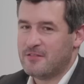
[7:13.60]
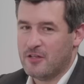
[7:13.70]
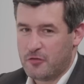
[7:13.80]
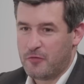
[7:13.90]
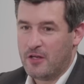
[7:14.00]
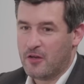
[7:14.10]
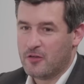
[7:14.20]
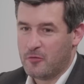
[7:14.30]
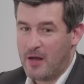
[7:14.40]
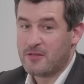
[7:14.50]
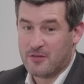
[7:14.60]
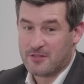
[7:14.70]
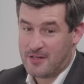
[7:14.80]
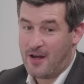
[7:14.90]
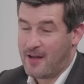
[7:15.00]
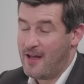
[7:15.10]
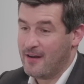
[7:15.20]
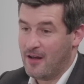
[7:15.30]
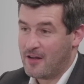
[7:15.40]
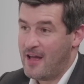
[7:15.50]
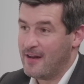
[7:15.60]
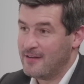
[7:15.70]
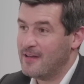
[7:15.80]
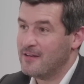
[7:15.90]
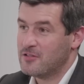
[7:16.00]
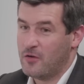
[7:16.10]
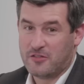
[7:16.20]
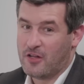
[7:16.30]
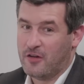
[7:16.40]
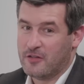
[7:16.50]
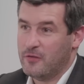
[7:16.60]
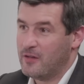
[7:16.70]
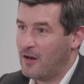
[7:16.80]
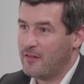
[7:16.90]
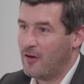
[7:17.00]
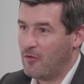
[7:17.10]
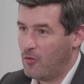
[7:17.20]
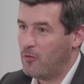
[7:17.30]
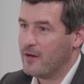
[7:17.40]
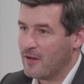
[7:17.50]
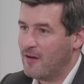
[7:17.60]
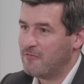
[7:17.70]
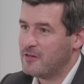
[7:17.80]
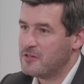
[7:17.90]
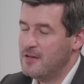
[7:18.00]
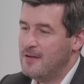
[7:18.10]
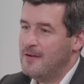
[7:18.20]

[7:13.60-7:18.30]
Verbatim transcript: said, "Do you think you can do better?" I said, "Yeah, I can, yeah. So I started doing their Orient coverage.